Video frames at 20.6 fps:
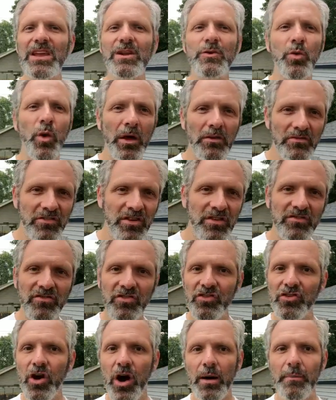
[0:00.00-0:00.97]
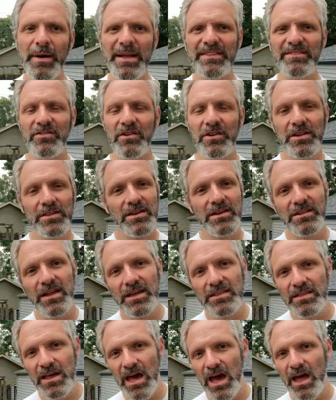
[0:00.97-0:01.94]
questions or comments or anything
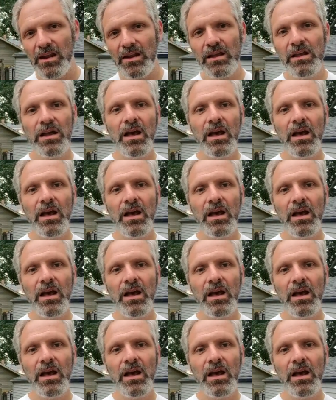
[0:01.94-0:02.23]
like that.